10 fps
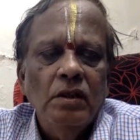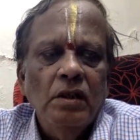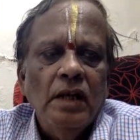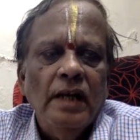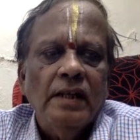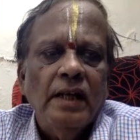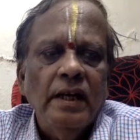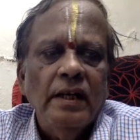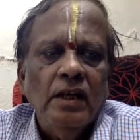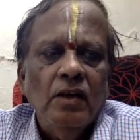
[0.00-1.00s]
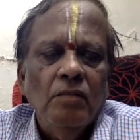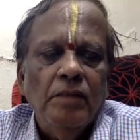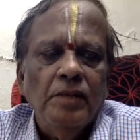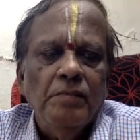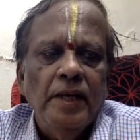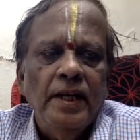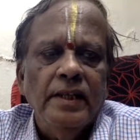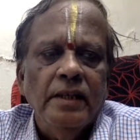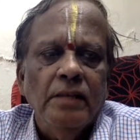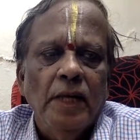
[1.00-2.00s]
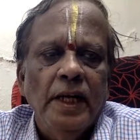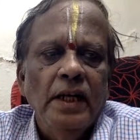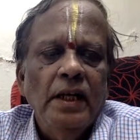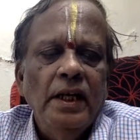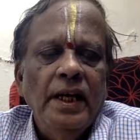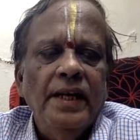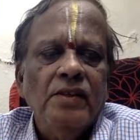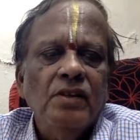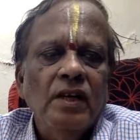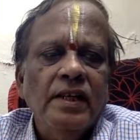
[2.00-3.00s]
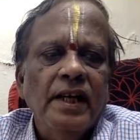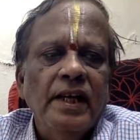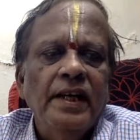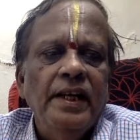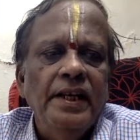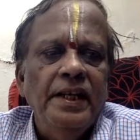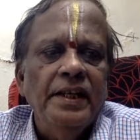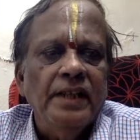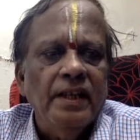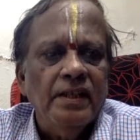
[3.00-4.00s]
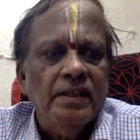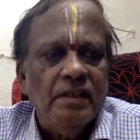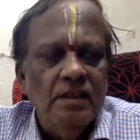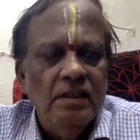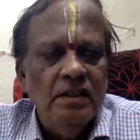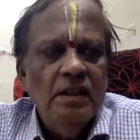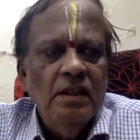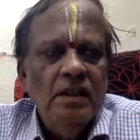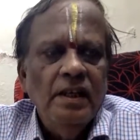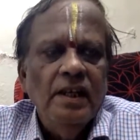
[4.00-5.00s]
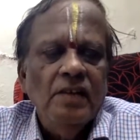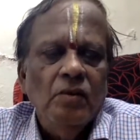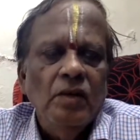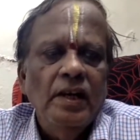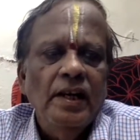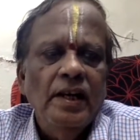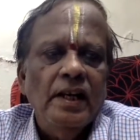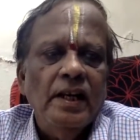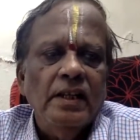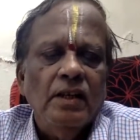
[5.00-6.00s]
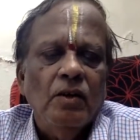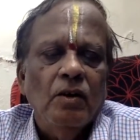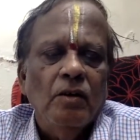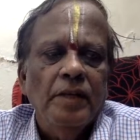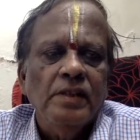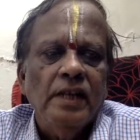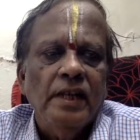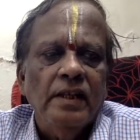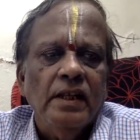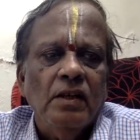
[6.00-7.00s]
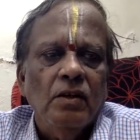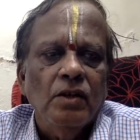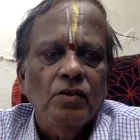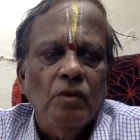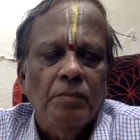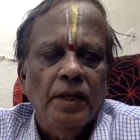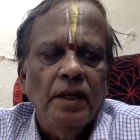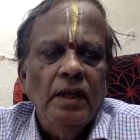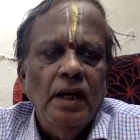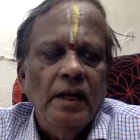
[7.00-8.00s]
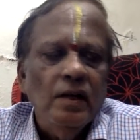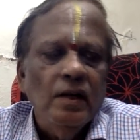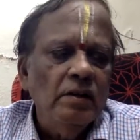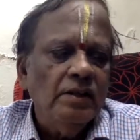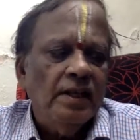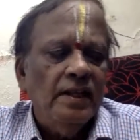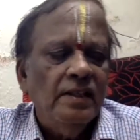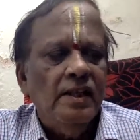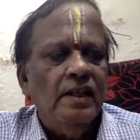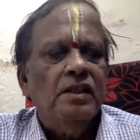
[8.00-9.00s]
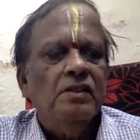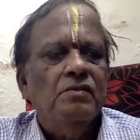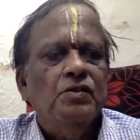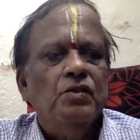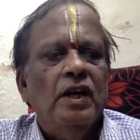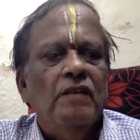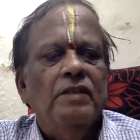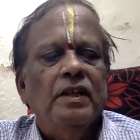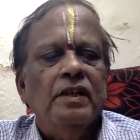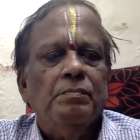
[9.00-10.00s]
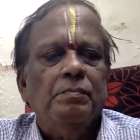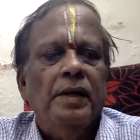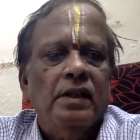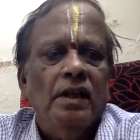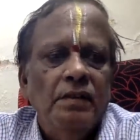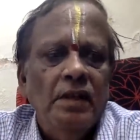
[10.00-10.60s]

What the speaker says: And current account, please bear it in mind, it does not carry any interest. It is only a current account, means current account is open, and all the transactions which you have in respect of